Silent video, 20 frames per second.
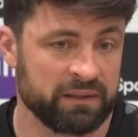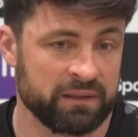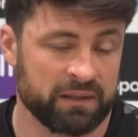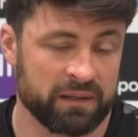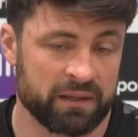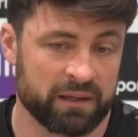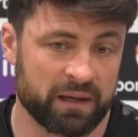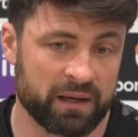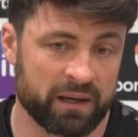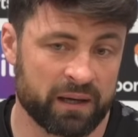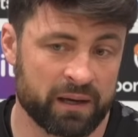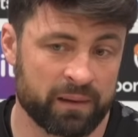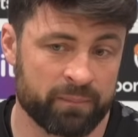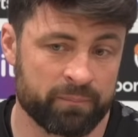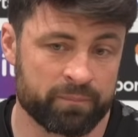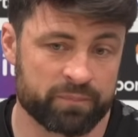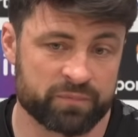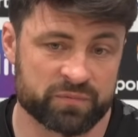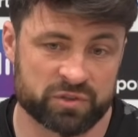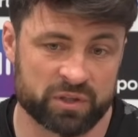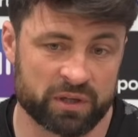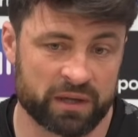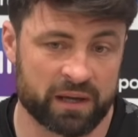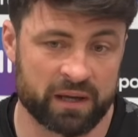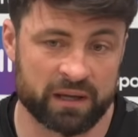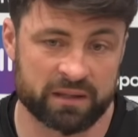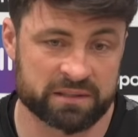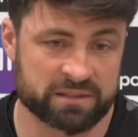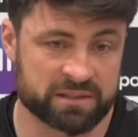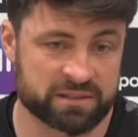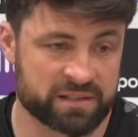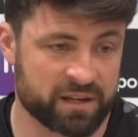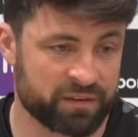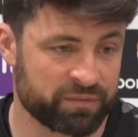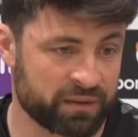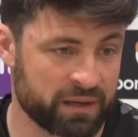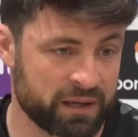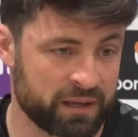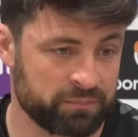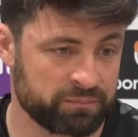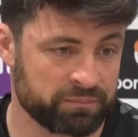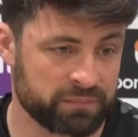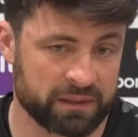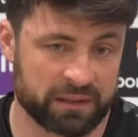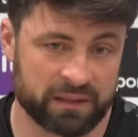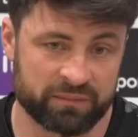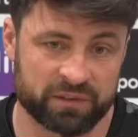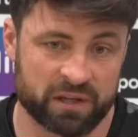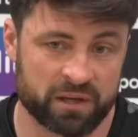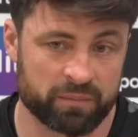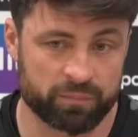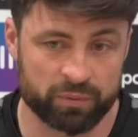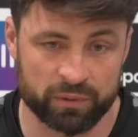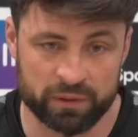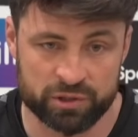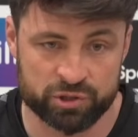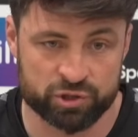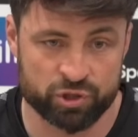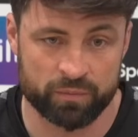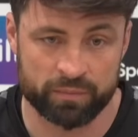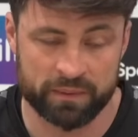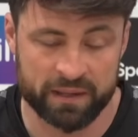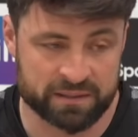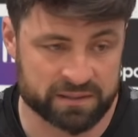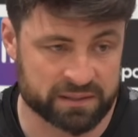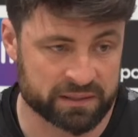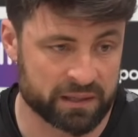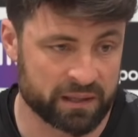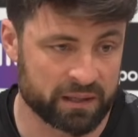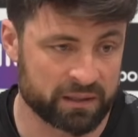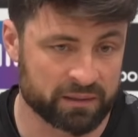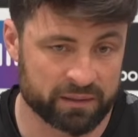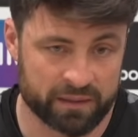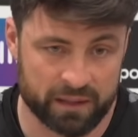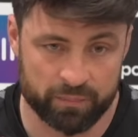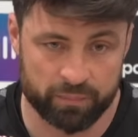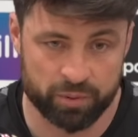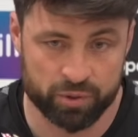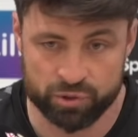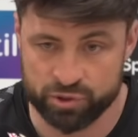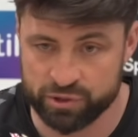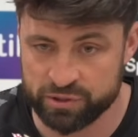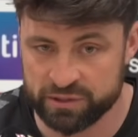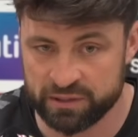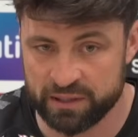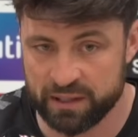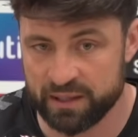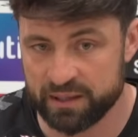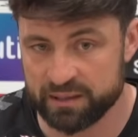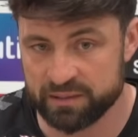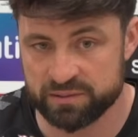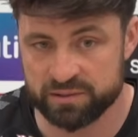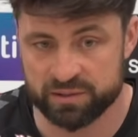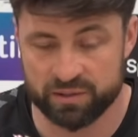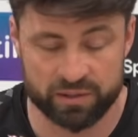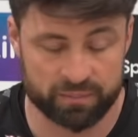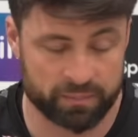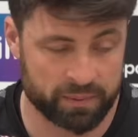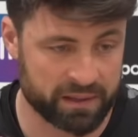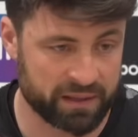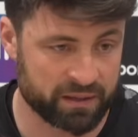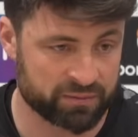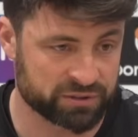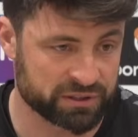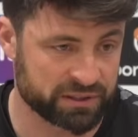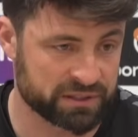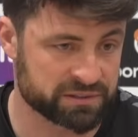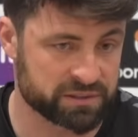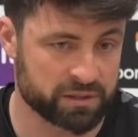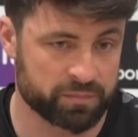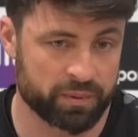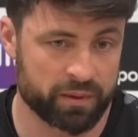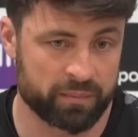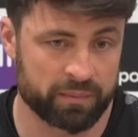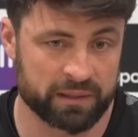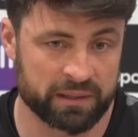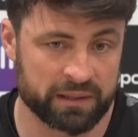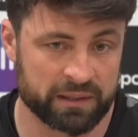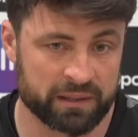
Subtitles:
So yeah, it's a tough game, and they've done a brilliant job yet again. They're pushing to get into the playoffs, to get to the Premier League